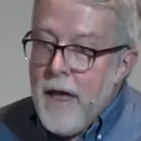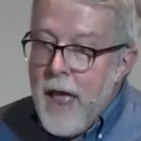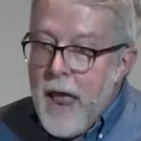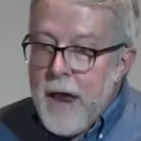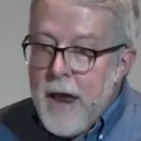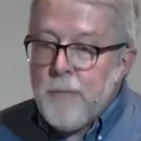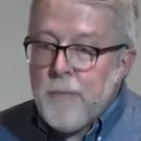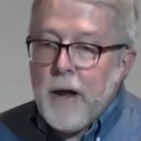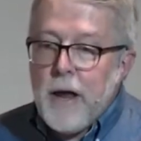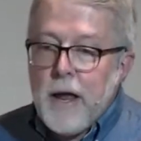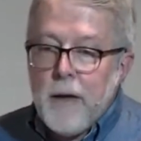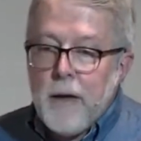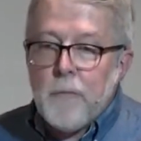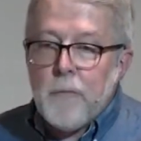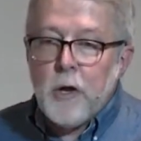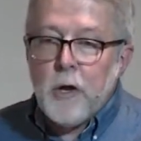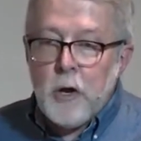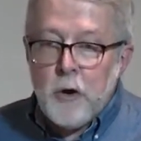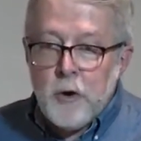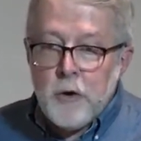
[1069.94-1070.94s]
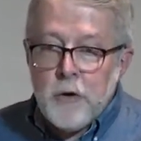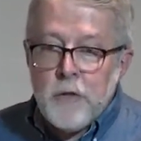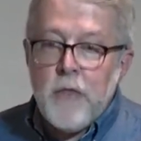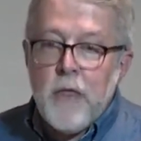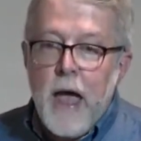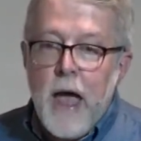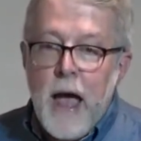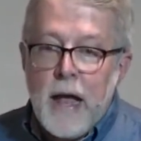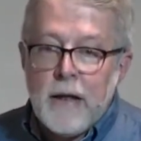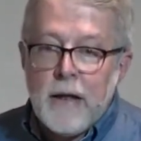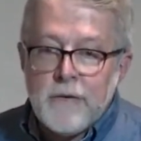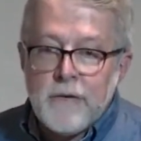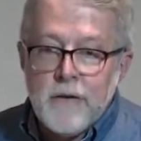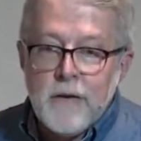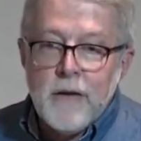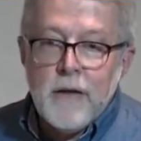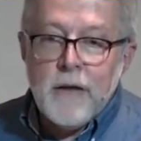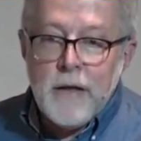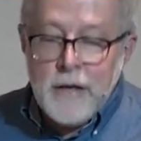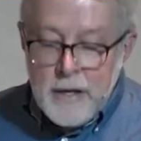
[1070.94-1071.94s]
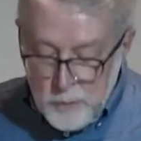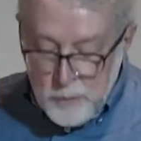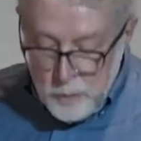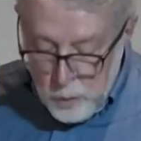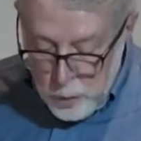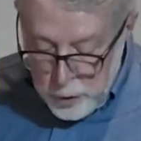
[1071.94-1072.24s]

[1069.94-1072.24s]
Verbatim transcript: Abraham learned that in